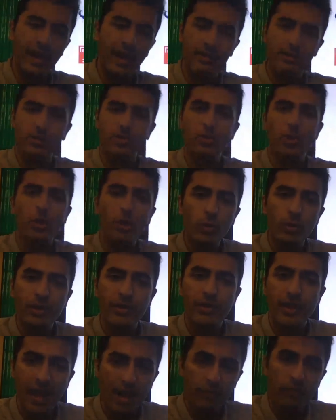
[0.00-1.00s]
and so
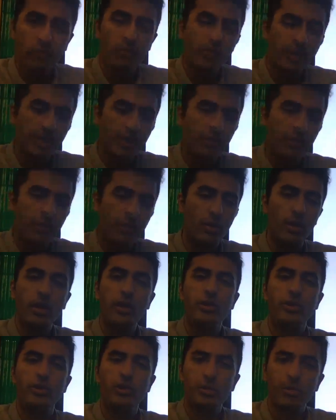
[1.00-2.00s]
with that will be your
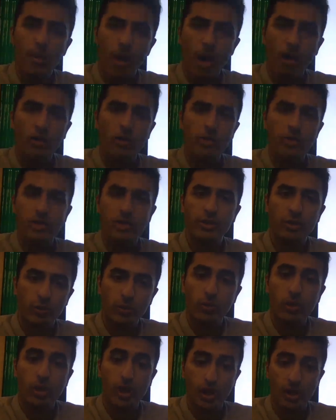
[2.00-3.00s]
models and your
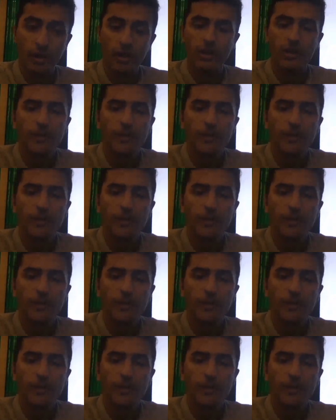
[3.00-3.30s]
work.